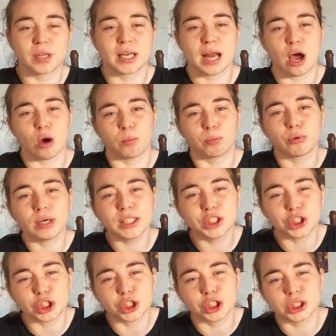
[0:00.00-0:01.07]
Now,
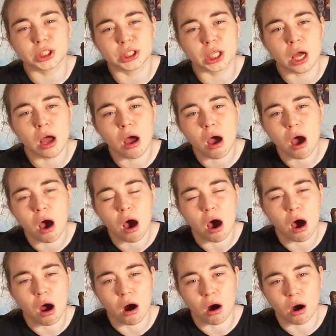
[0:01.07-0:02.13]
printers
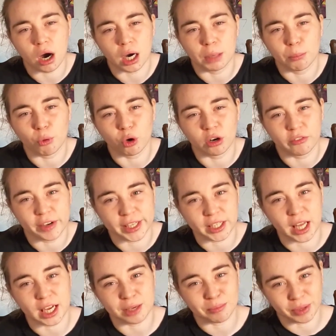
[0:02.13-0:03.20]
are more of a
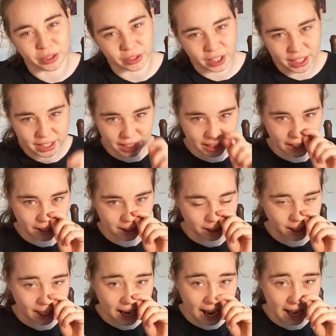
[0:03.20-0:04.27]
liability than they
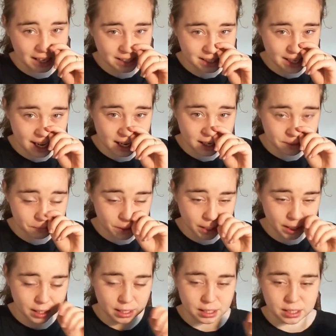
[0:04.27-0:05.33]
are an asset,
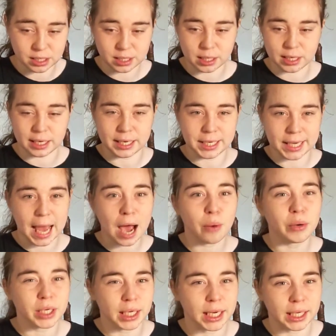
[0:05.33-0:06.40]
because
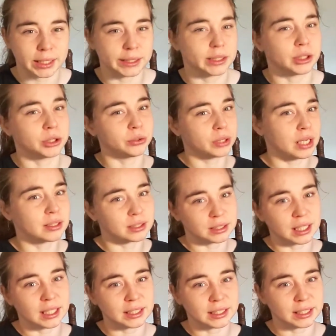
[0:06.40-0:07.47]
nowadays, in
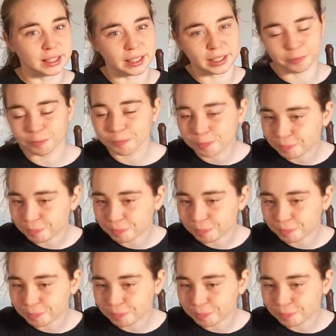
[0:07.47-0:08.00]
2018,